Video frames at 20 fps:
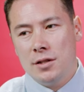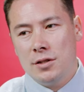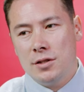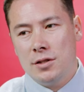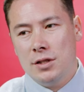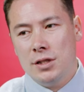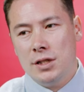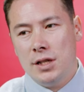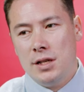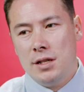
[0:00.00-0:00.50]

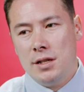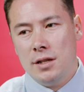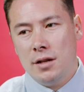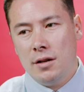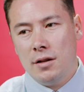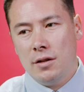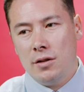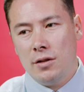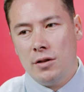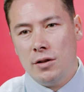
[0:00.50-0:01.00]
you said that
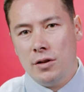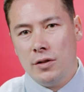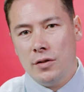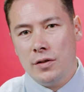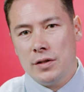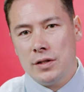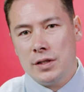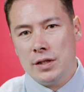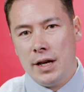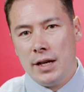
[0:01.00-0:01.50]
a lot of
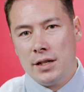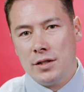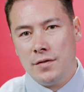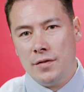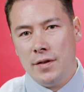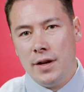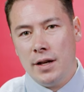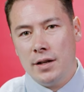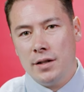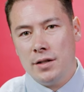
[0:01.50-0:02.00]
the SaaS
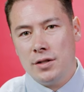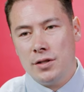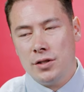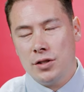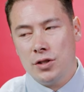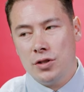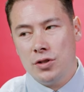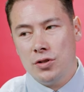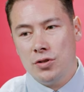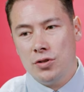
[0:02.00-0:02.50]

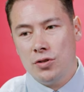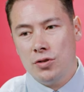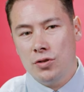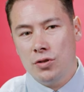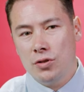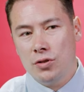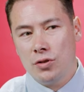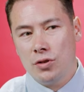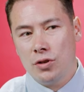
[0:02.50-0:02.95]
founders you